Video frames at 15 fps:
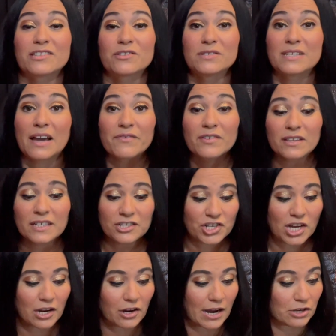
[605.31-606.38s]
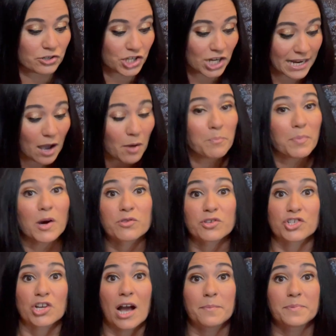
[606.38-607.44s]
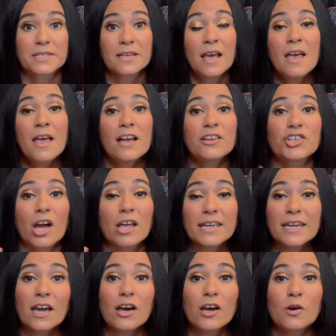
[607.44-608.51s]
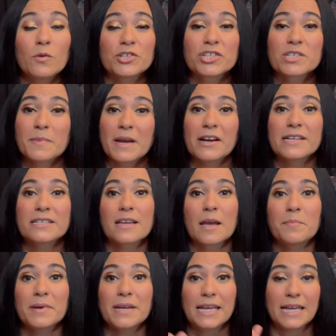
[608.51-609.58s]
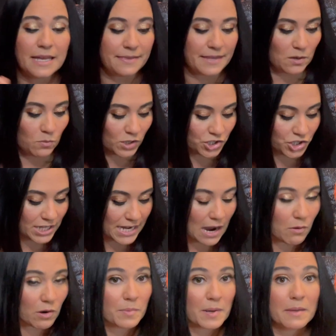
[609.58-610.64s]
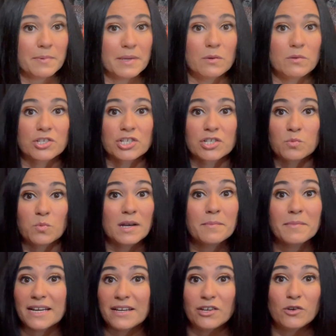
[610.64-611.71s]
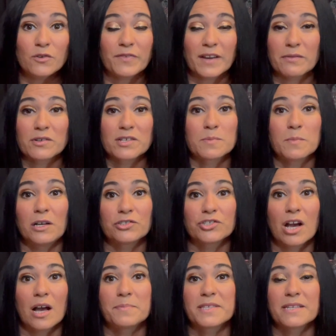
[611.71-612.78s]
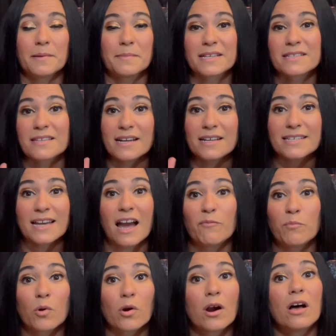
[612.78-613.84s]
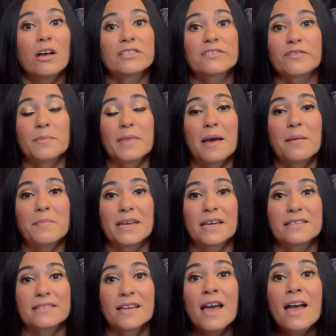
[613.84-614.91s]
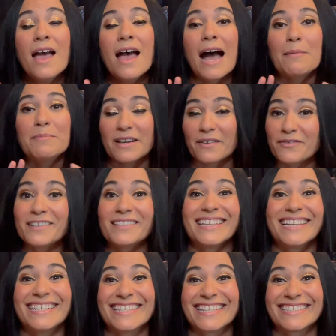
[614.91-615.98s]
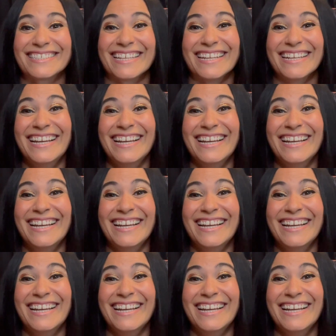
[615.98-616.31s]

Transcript: So definitely check her out. Check out both shops. Jolly Co, which is Mary's company, and then Witching Hour Baby, which is one of my new favorite small shops. And I'm excited to have more hauls from them because I'm definitely addicted.